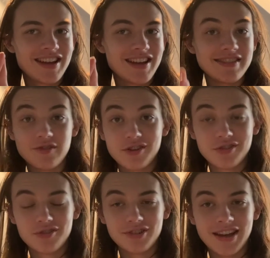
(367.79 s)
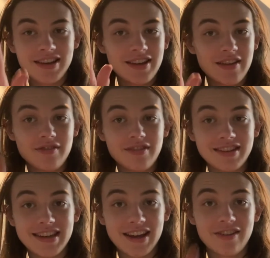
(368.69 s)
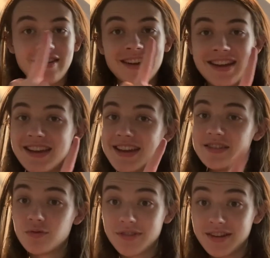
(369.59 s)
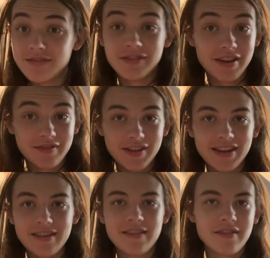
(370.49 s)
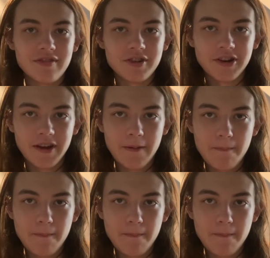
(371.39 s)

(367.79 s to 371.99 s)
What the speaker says: is a critical hit if the attacker is within 5 feet of the target.